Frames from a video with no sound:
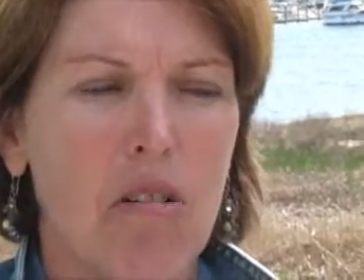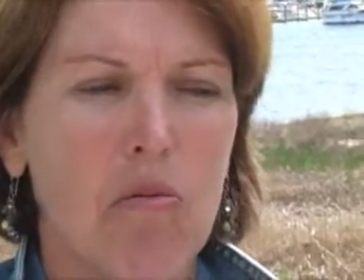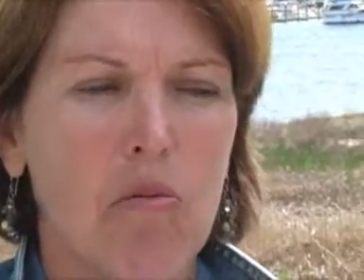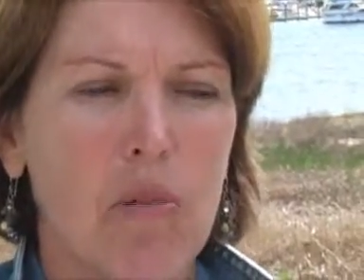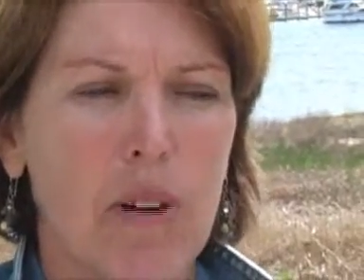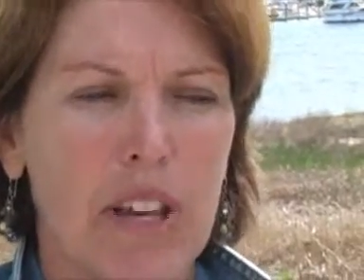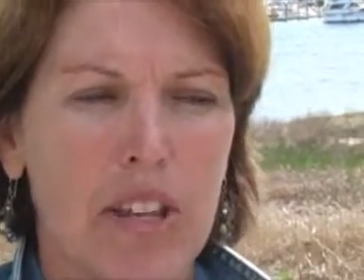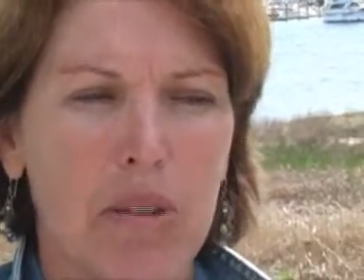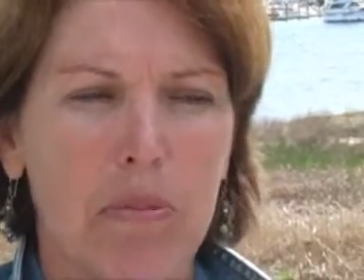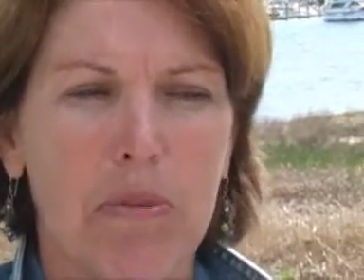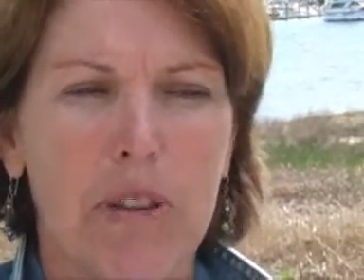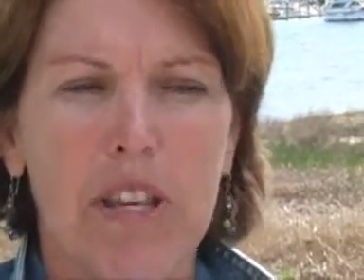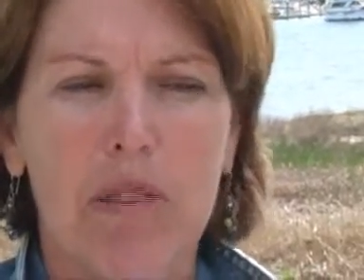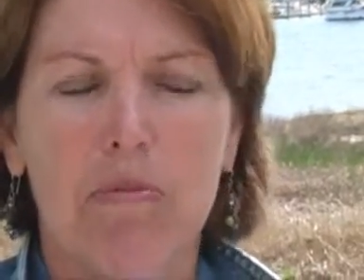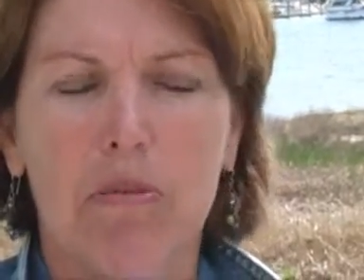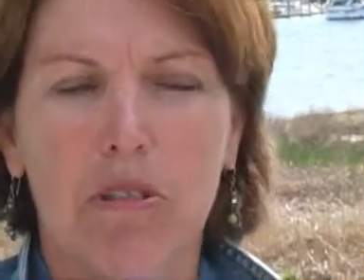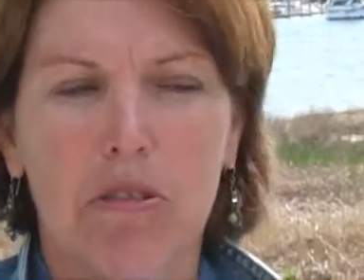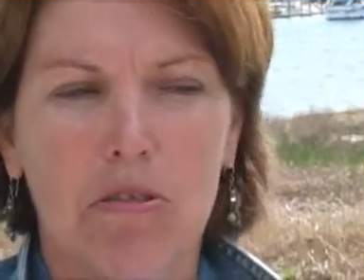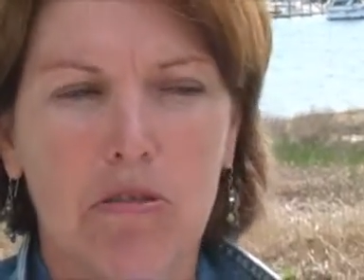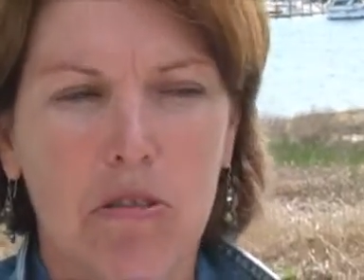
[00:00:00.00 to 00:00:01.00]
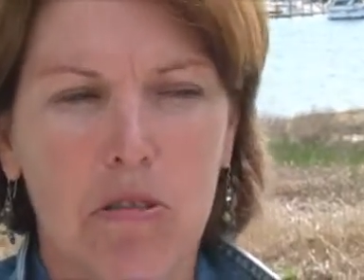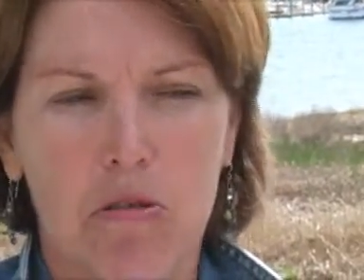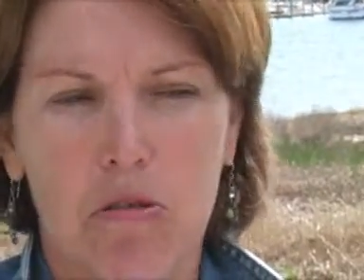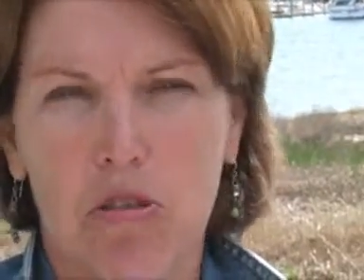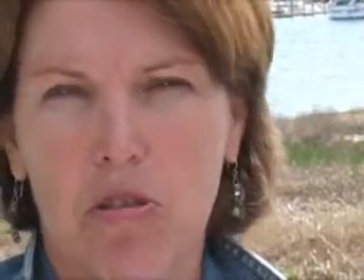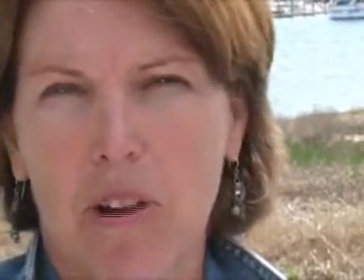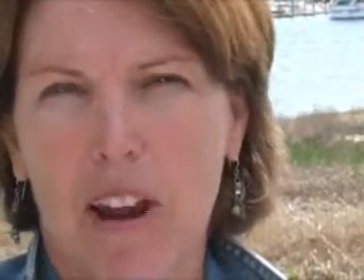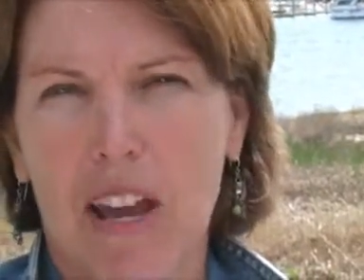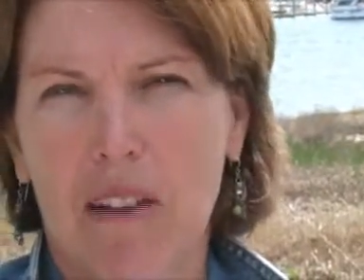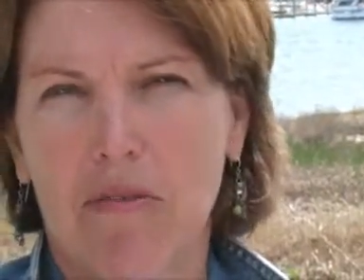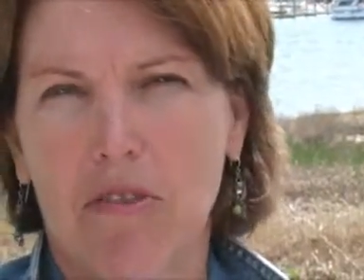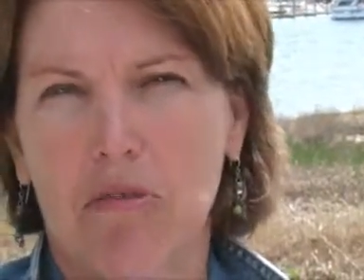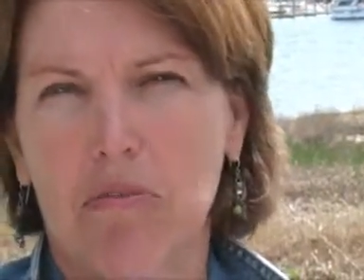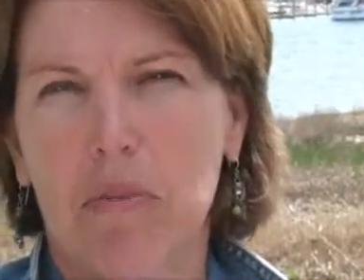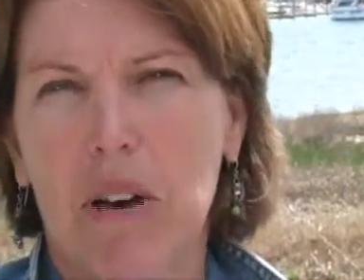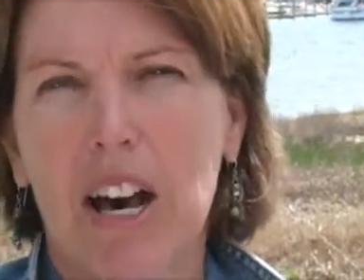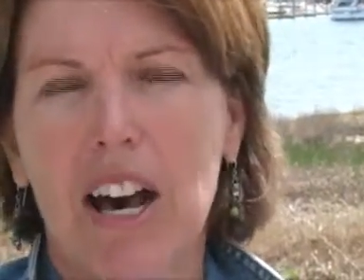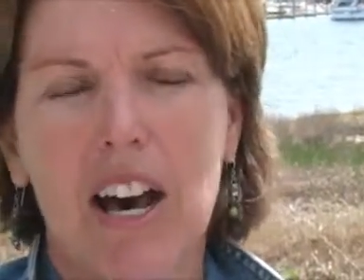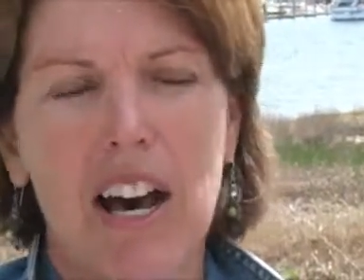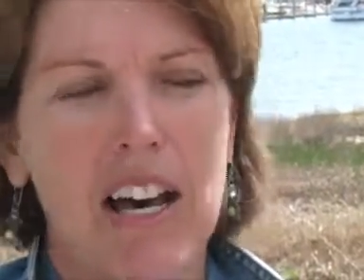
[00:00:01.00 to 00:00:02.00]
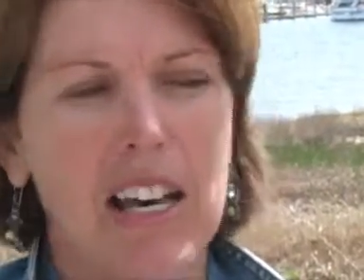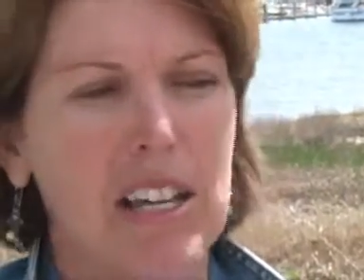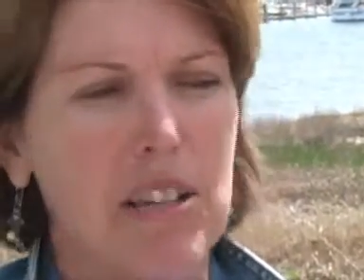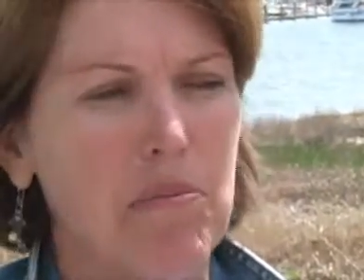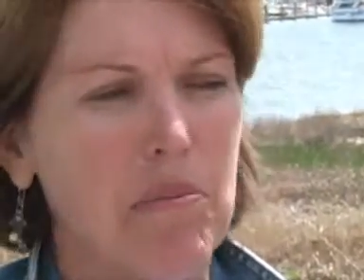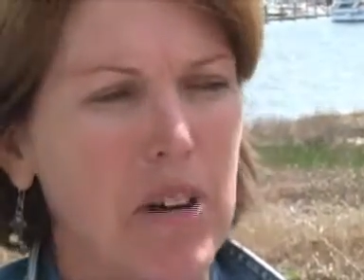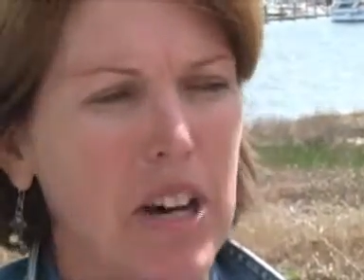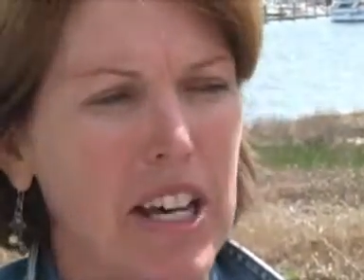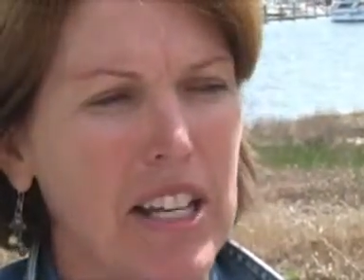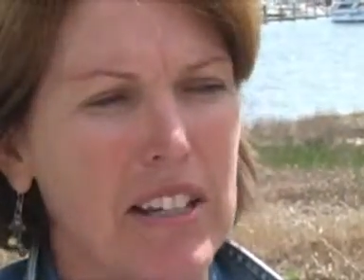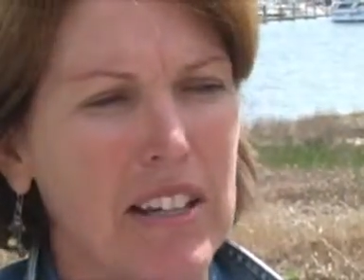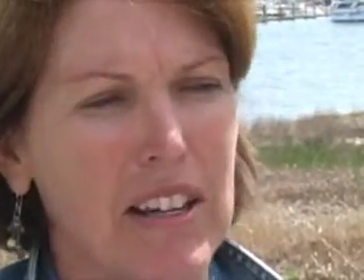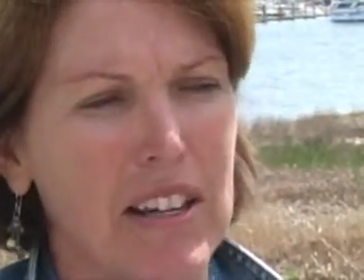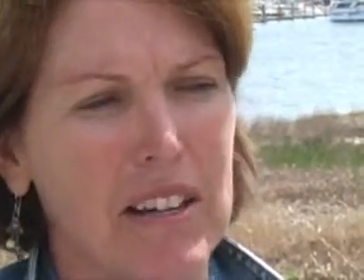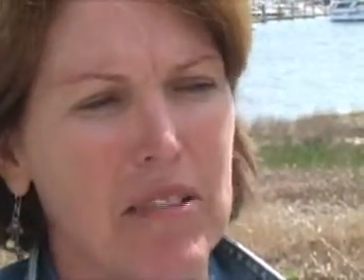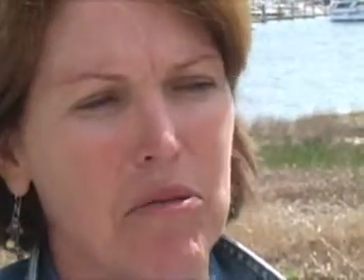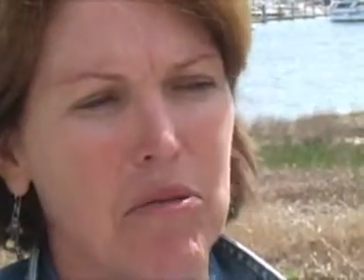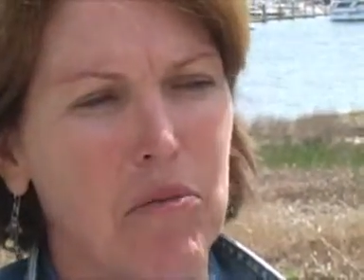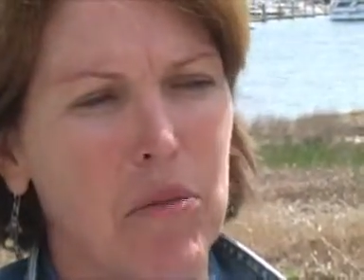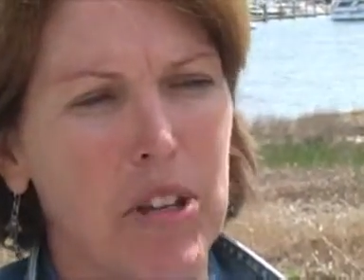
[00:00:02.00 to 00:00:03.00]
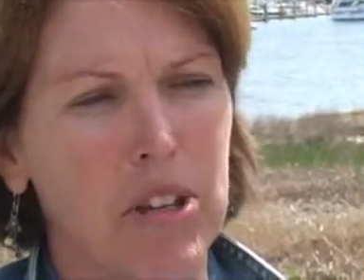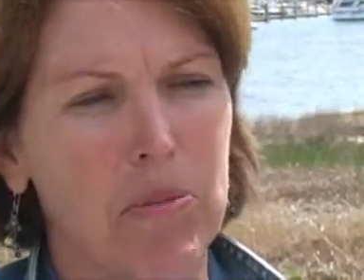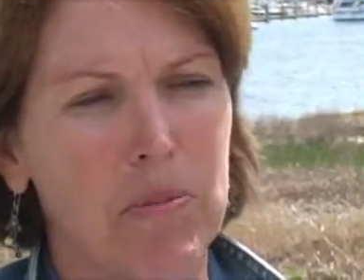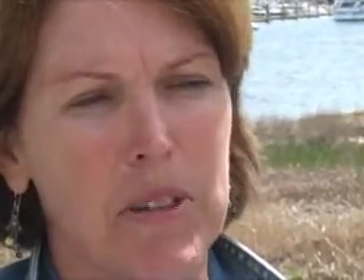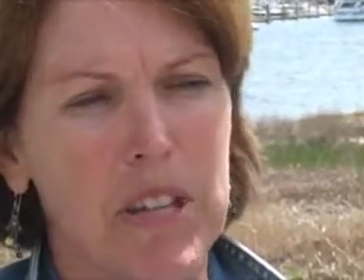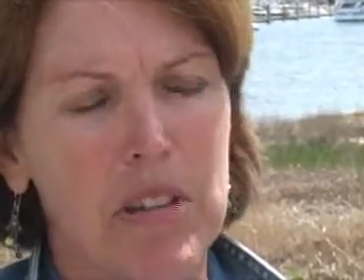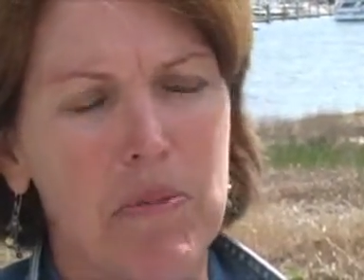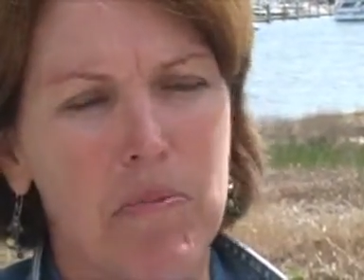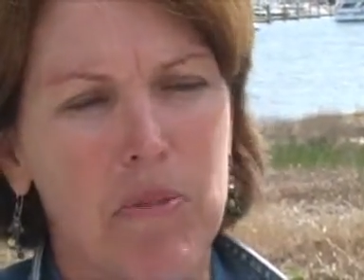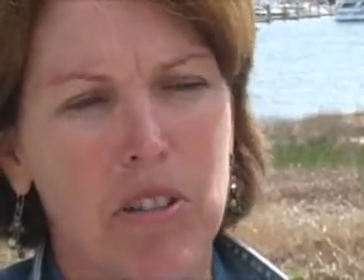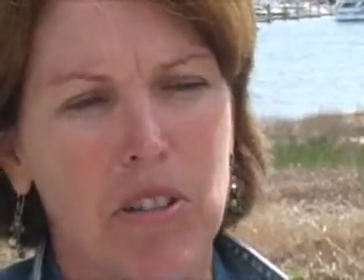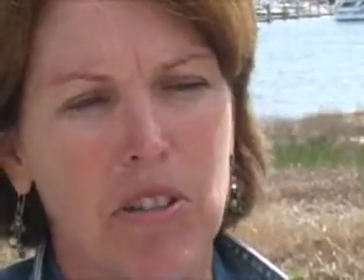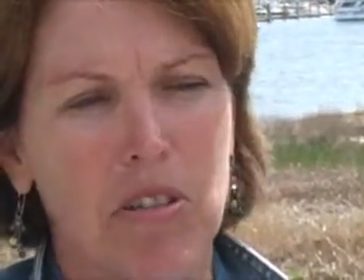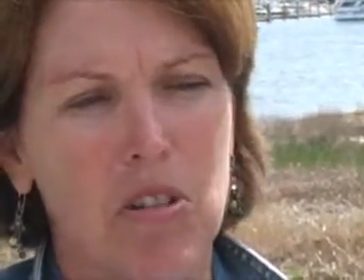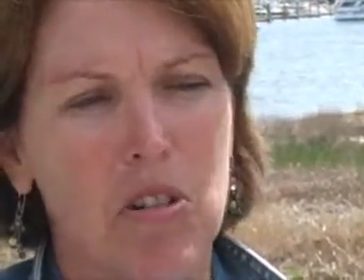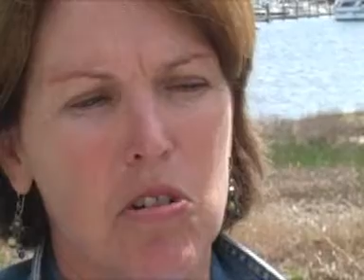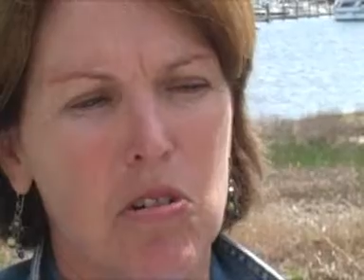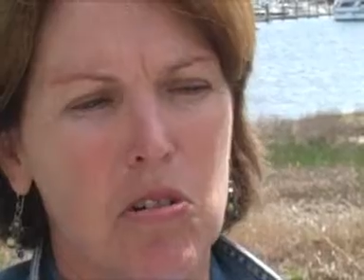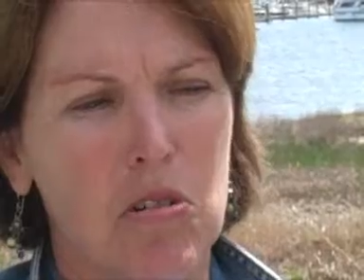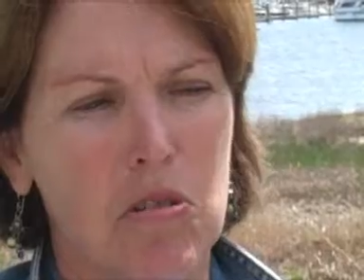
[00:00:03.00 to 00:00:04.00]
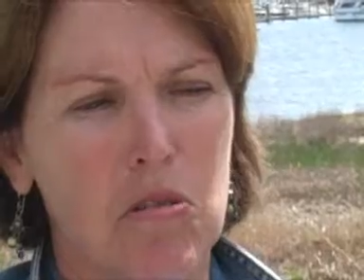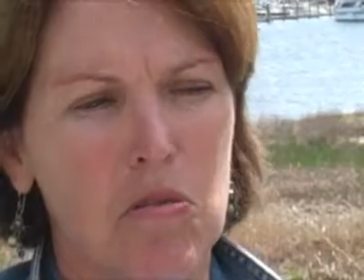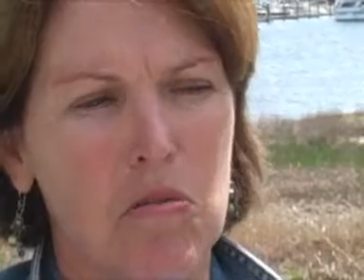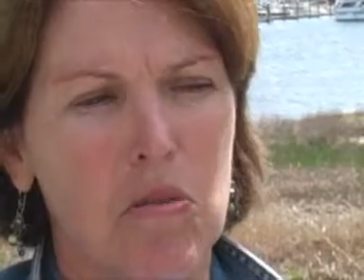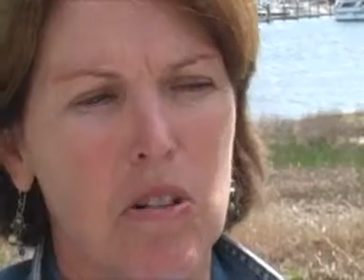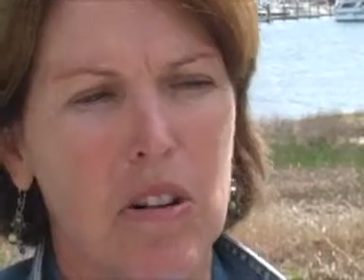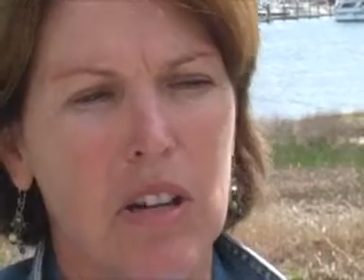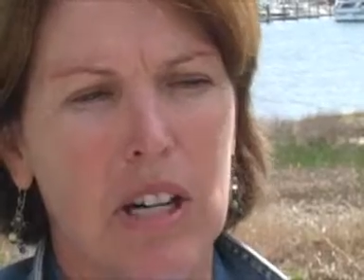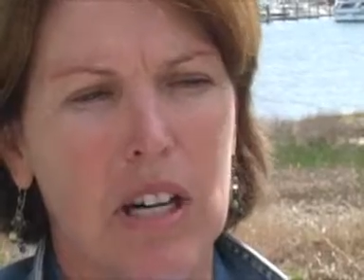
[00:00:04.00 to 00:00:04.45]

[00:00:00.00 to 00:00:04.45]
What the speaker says: with people who travel by, but with people who